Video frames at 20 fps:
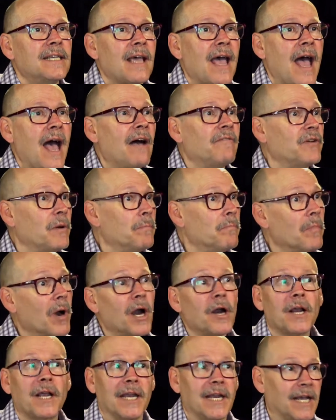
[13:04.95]
to have a
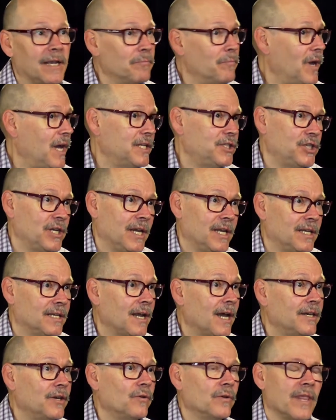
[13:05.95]
marketing budget. And
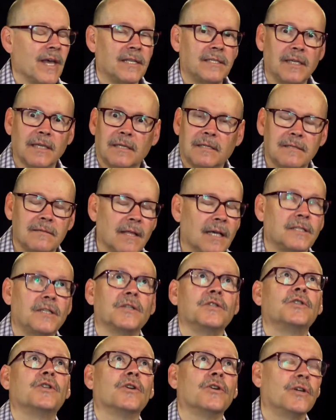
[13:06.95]
I know that's
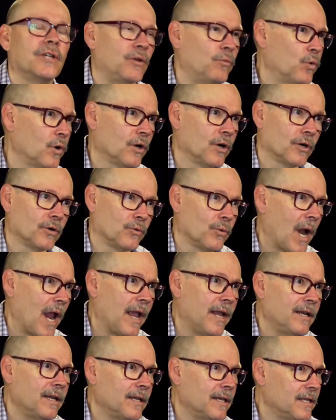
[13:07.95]
a dirty word,
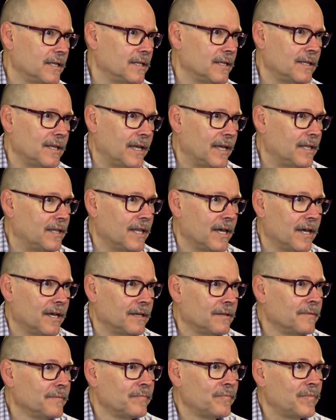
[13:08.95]
right? In
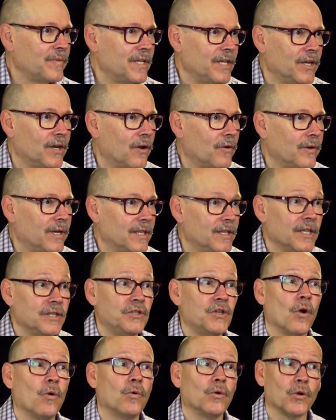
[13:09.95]
the
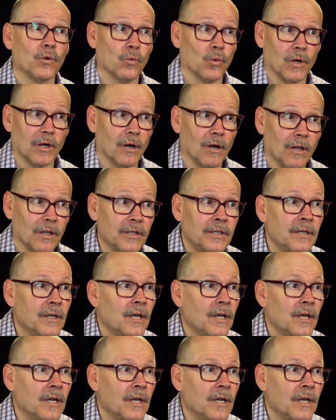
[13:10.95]
donor world,